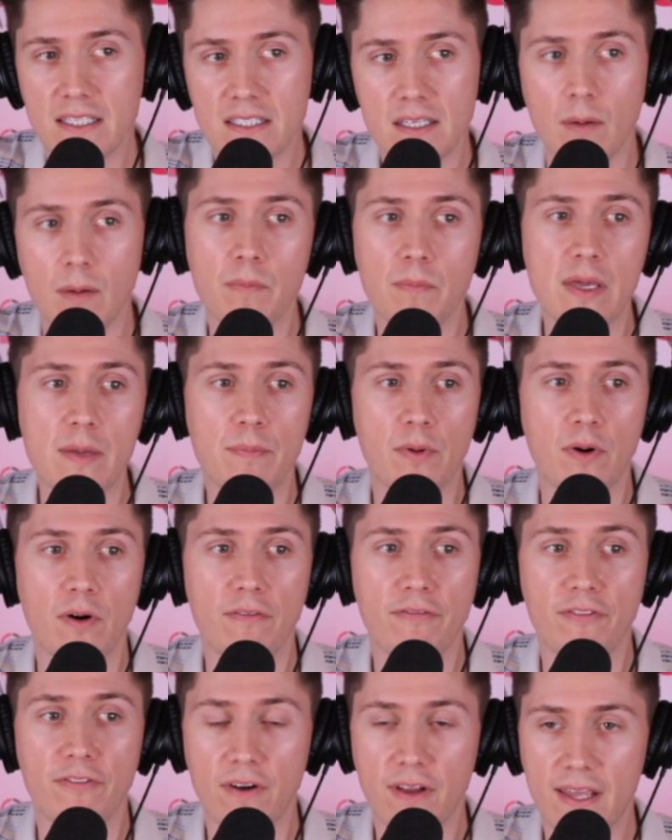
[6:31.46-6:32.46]
some people
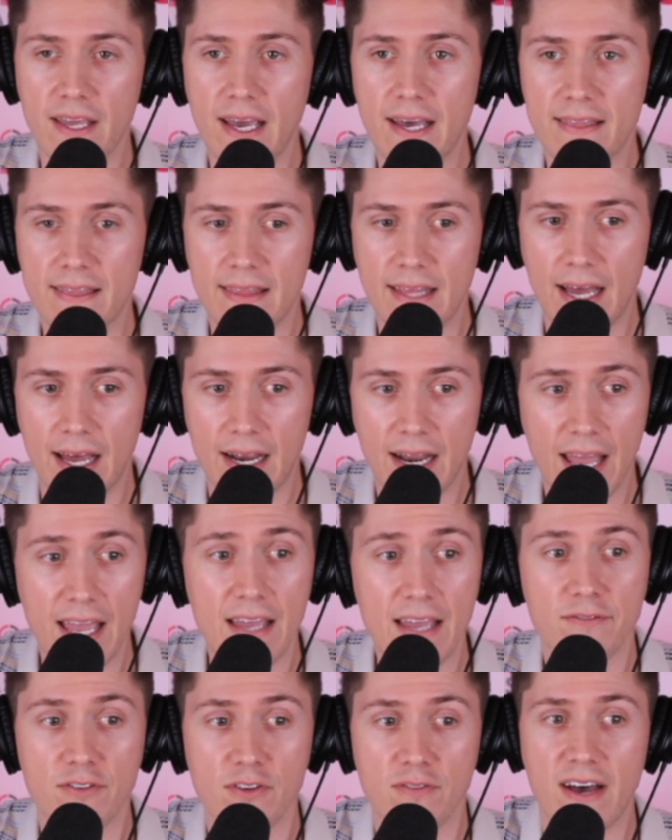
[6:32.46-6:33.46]
forget that, hey,
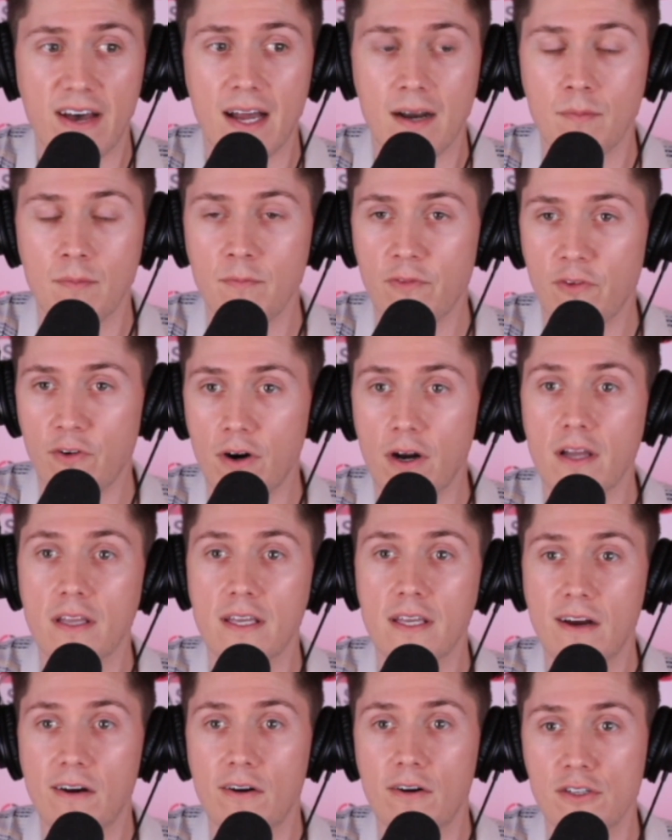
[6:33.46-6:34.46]
if you've had them for a
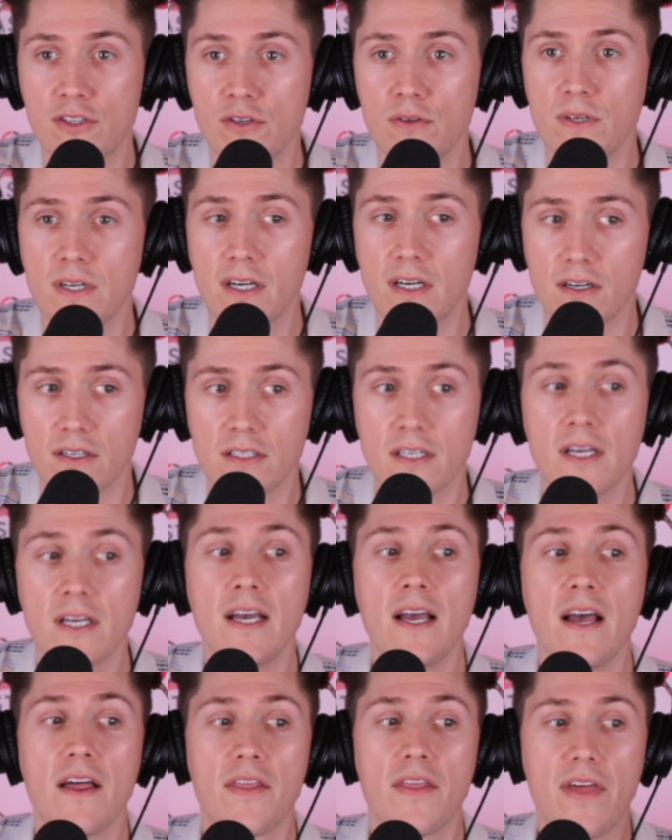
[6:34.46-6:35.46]
year or 2 years,
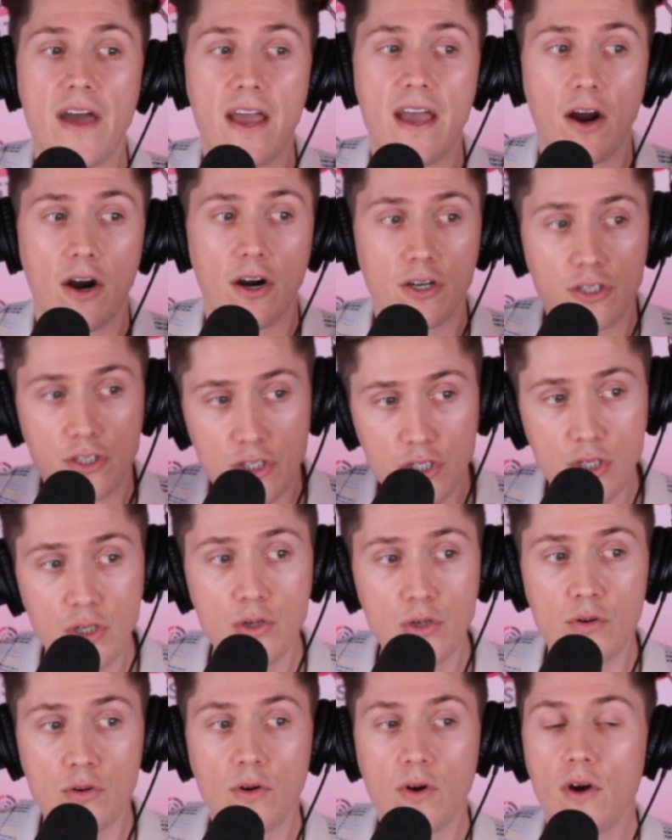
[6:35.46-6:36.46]
they are
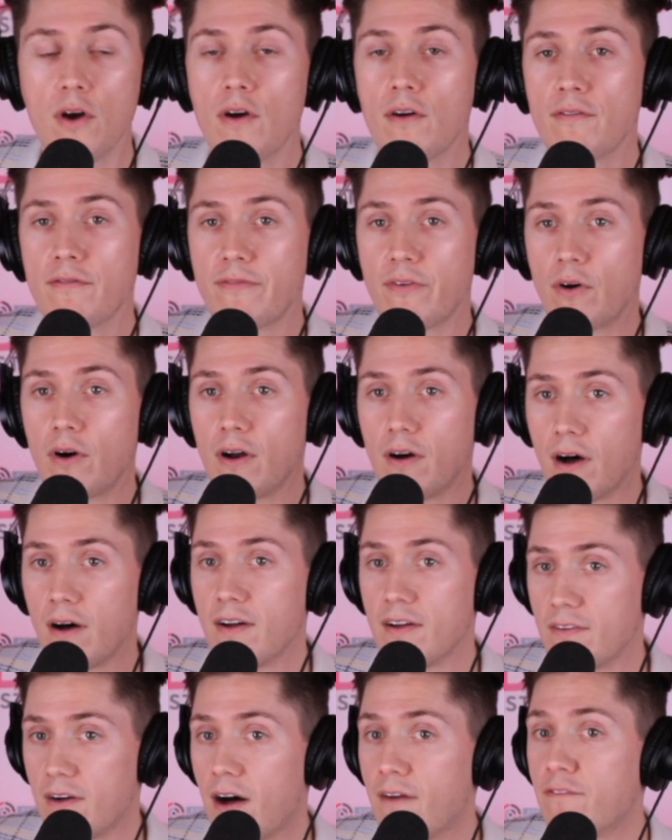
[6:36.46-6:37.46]
due for
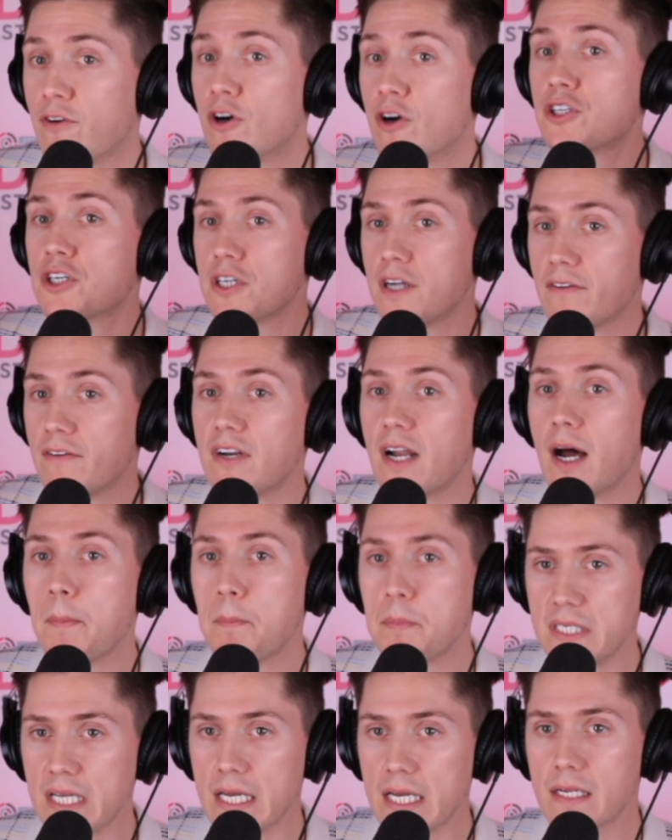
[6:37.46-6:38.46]
a version of an
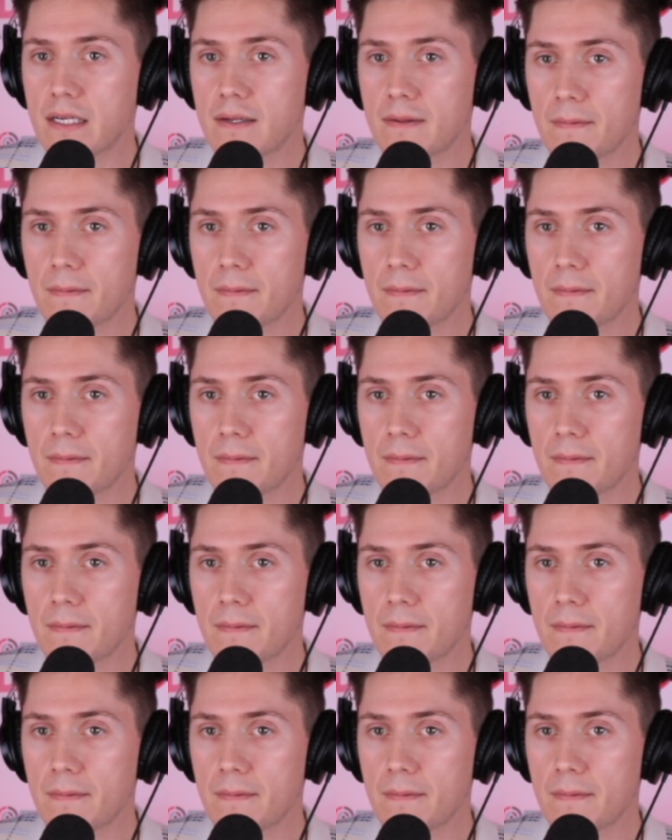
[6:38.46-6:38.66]
update.